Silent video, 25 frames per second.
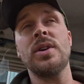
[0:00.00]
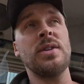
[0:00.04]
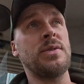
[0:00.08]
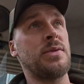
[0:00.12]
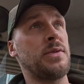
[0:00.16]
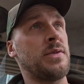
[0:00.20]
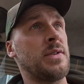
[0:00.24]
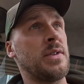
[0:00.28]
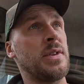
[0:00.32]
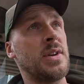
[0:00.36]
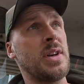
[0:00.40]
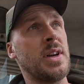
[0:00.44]
if
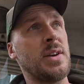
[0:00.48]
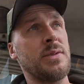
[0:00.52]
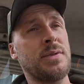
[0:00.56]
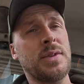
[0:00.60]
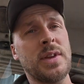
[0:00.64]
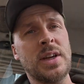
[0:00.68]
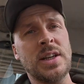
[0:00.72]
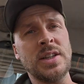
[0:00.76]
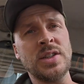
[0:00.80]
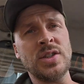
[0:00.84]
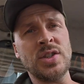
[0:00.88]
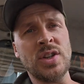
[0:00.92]

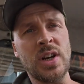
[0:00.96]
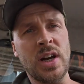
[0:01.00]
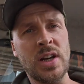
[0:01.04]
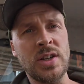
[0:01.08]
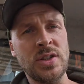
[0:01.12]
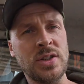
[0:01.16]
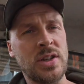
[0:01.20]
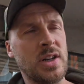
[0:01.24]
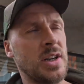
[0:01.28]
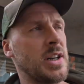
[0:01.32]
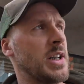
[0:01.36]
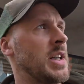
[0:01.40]
things
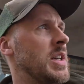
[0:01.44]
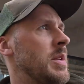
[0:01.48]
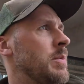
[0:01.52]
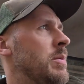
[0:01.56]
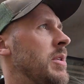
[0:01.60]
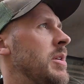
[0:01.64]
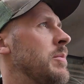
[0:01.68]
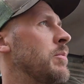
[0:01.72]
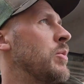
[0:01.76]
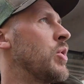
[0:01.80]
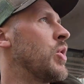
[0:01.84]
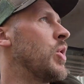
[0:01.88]
change and I need a
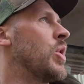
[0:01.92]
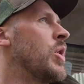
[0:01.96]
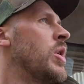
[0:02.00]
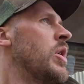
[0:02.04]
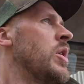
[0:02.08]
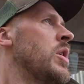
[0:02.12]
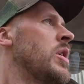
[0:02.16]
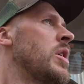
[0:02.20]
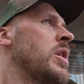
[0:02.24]
bit more.